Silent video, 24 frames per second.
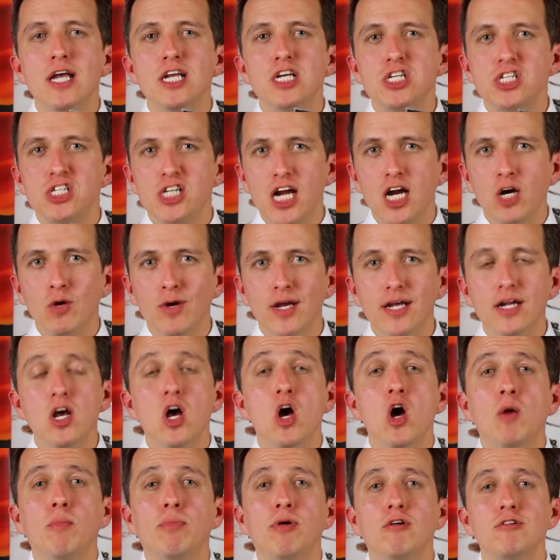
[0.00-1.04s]
share it,
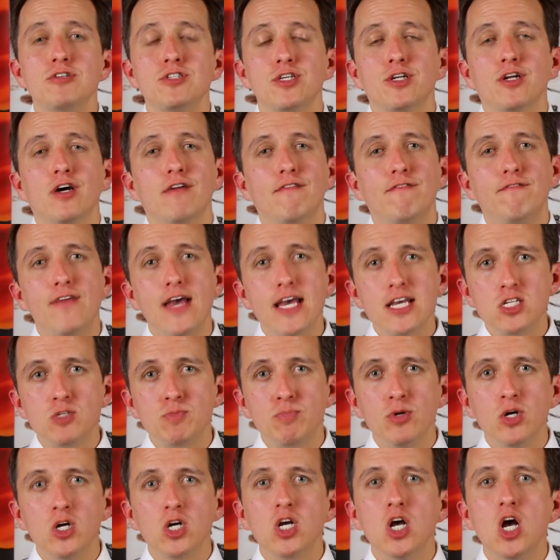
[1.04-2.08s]
post it on
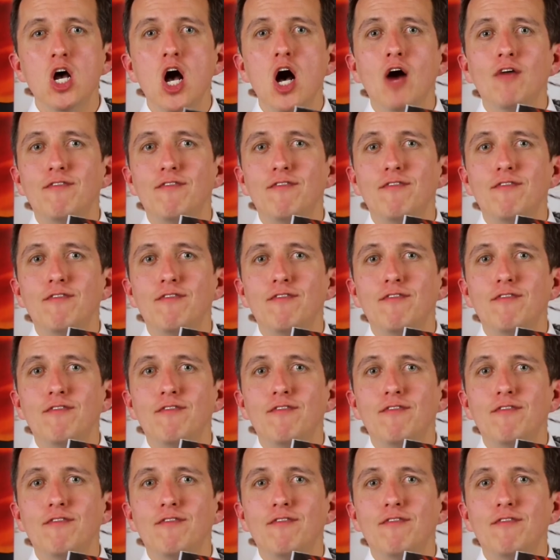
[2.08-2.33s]
Facebook,